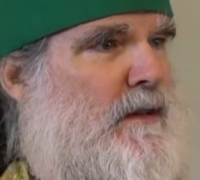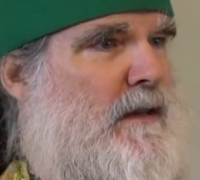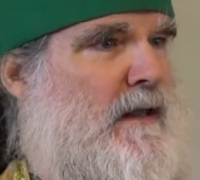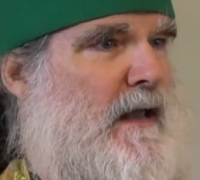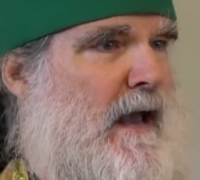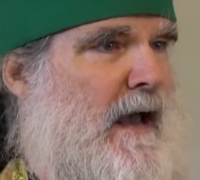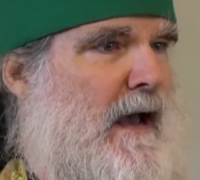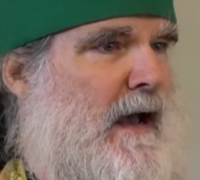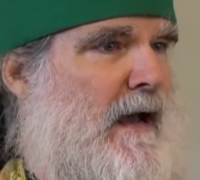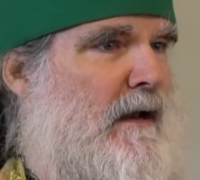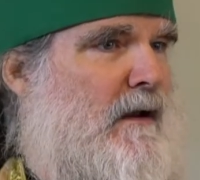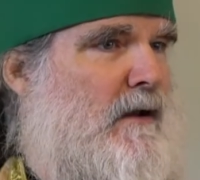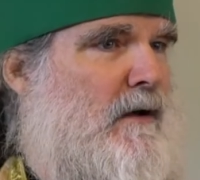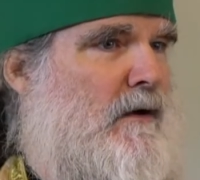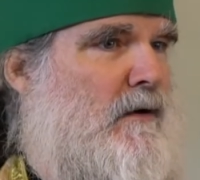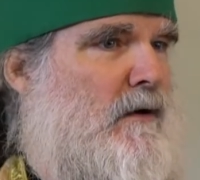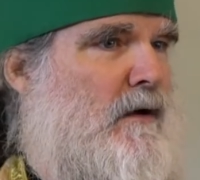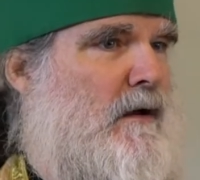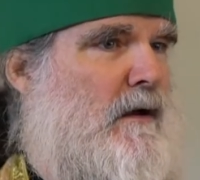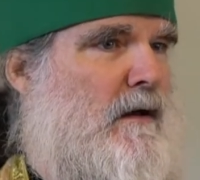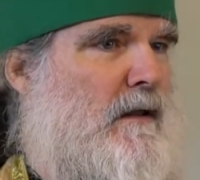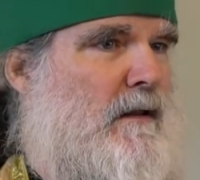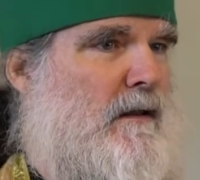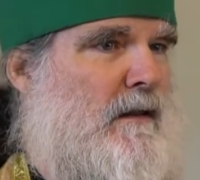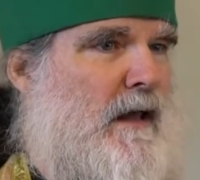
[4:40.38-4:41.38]
the
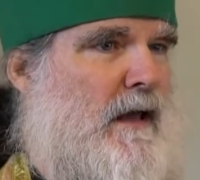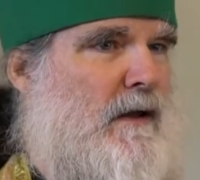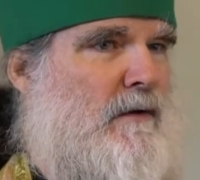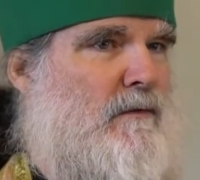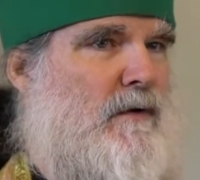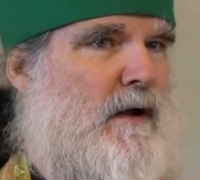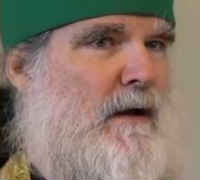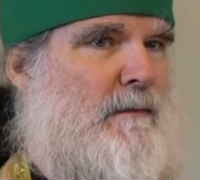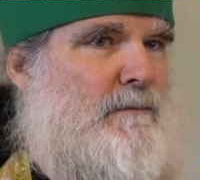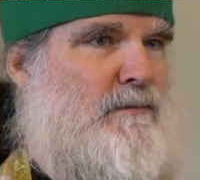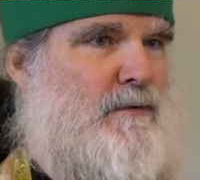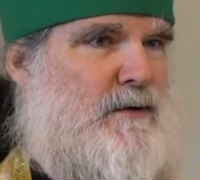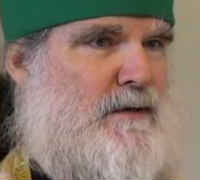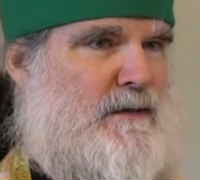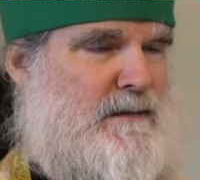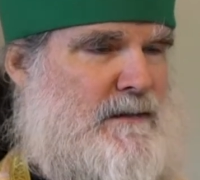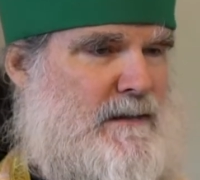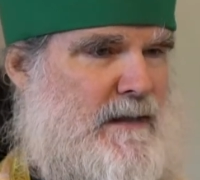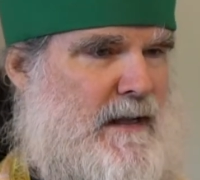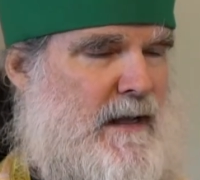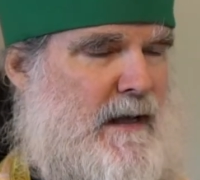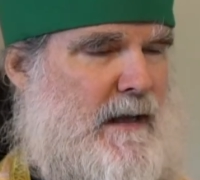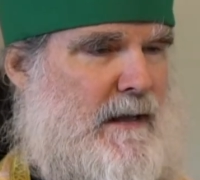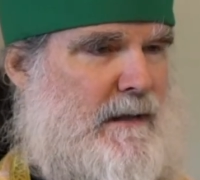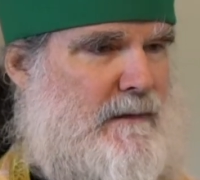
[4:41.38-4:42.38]
aloe, they
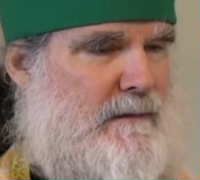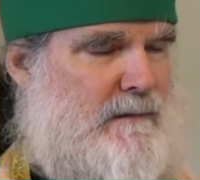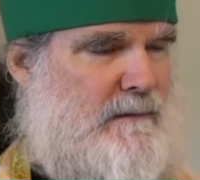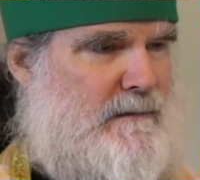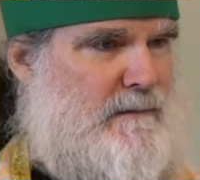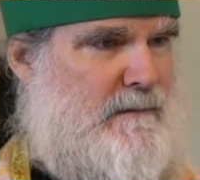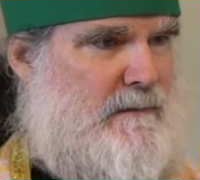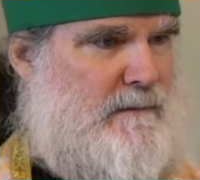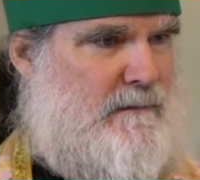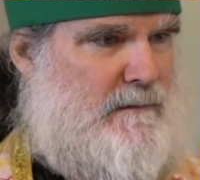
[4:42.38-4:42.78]
represent